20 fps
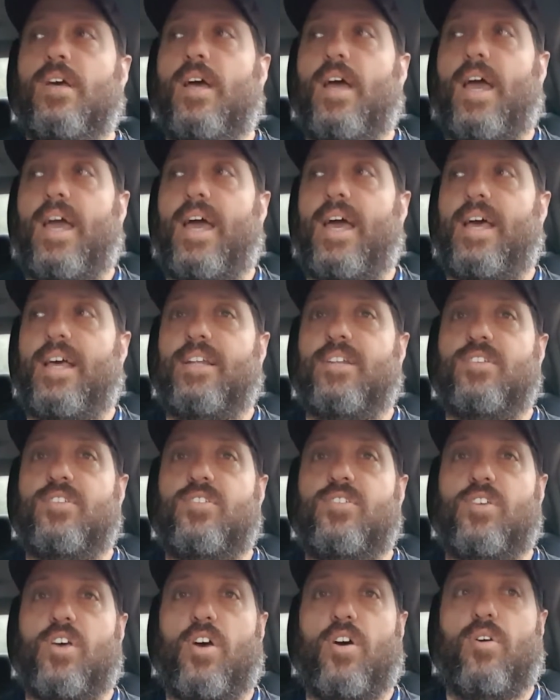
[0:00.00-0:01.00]
And
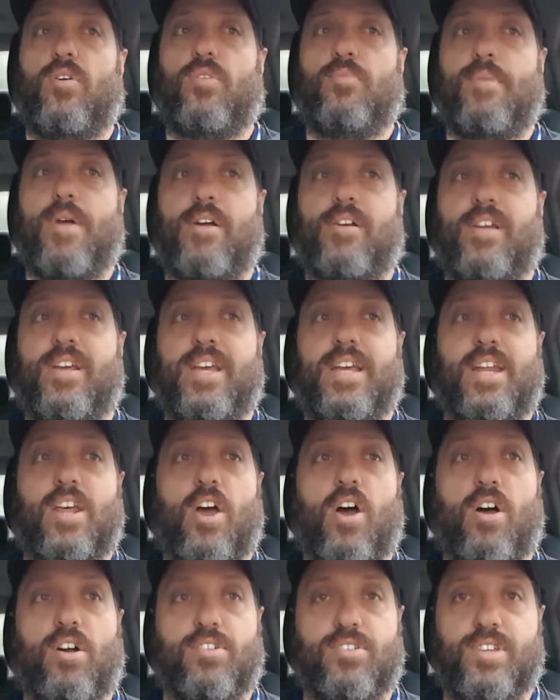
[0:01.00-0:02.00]
so American Guinea
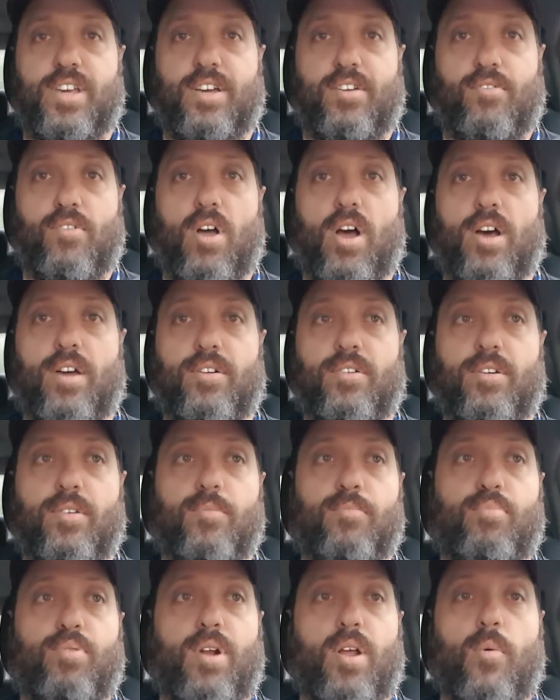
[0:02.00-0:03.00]
Hogs can
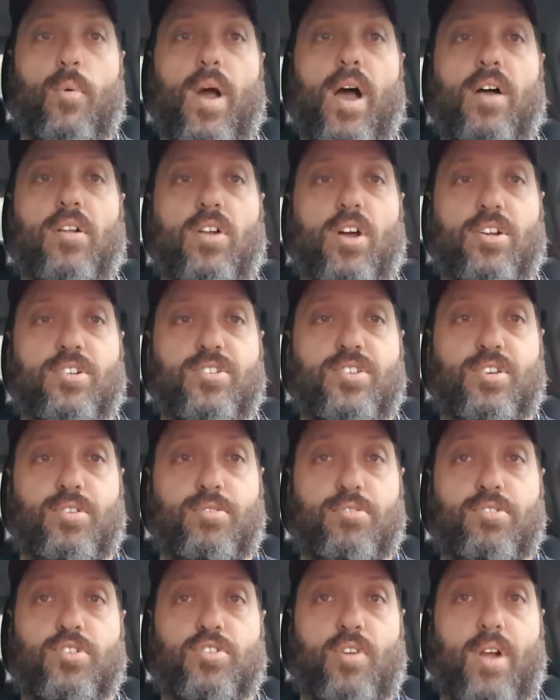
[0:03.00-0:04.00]
run pretty well on
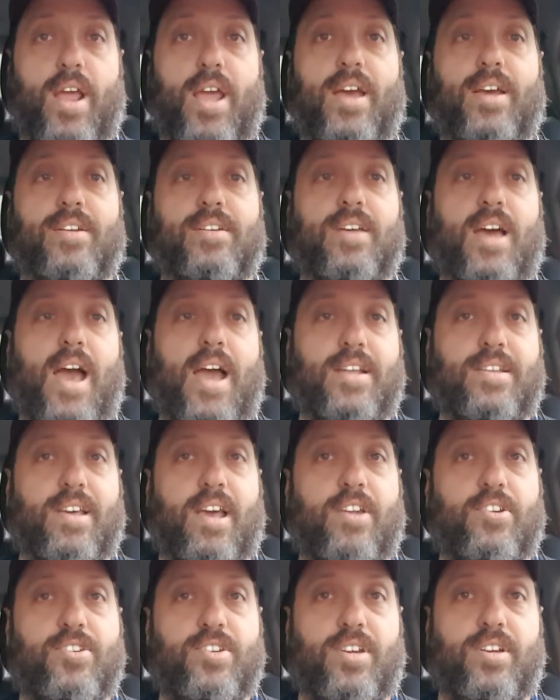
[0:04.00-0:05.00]
2-strand high
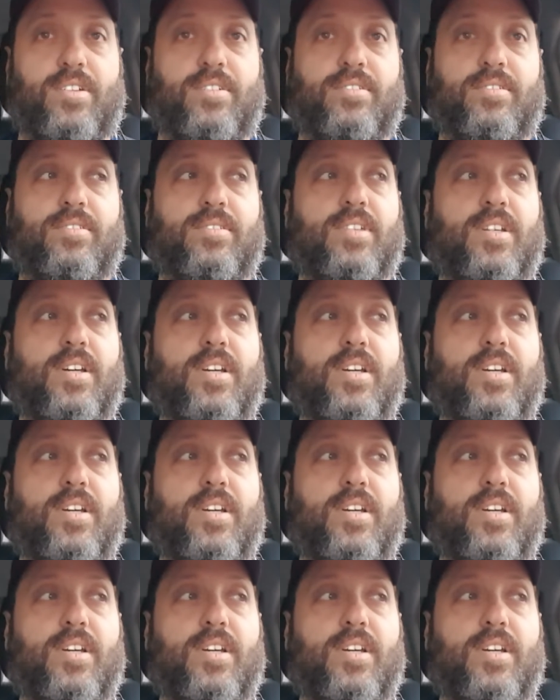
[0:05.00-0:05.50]
tension,